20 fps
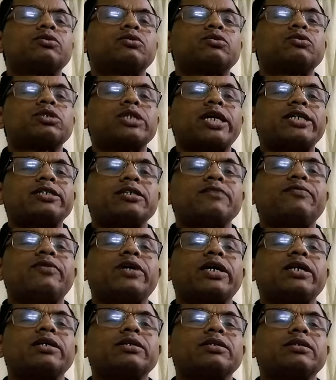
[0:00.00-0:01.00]
to
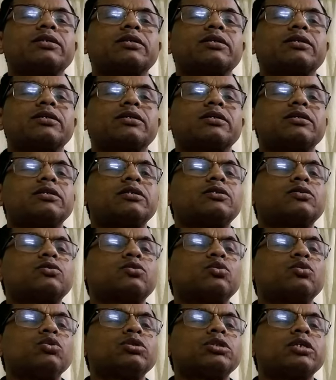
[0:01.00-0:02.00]
certify the
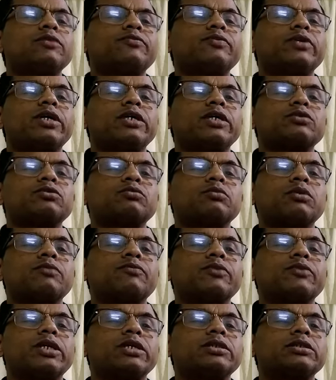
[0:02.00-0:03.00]
truth and fairness of the
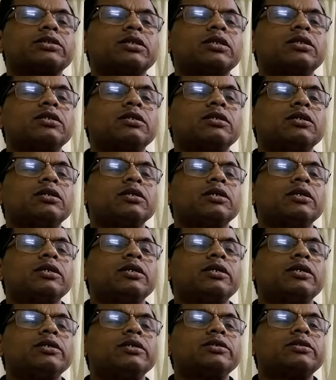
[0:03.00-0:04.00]
financial
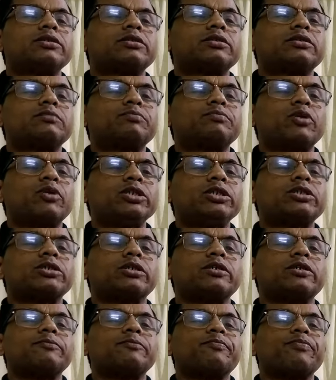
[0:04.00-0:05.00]

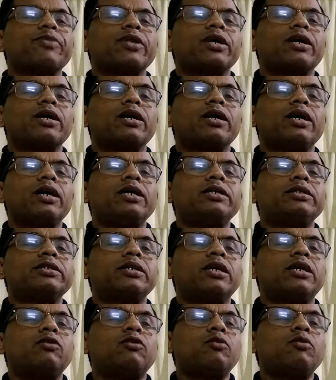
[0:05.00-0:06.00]
position and
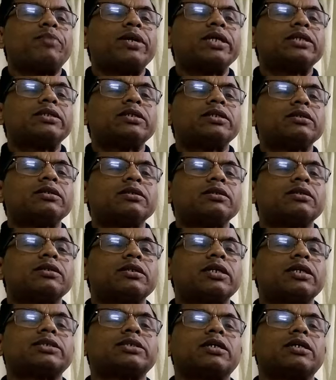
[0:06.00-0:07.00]
the operating
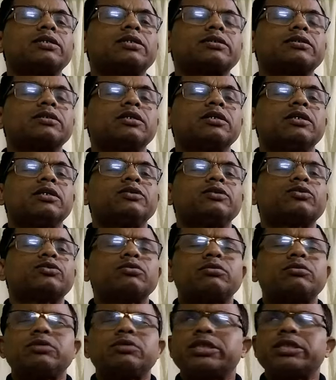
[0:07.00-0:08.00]
results.
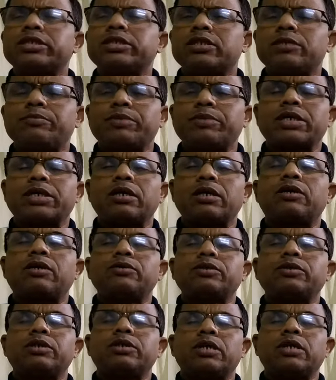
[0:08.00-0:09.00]
So this is the
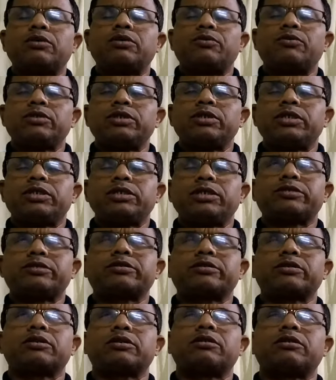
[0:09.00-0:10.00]
background. Now, on
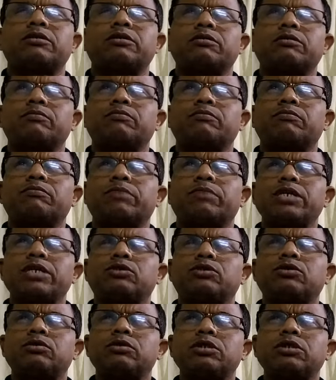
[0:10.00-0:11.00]
this
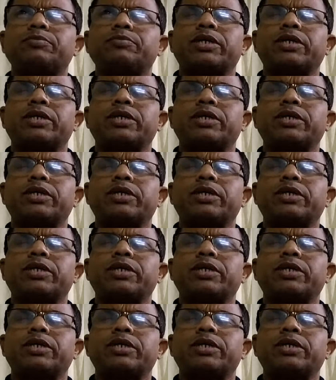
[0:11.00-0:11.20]
based on this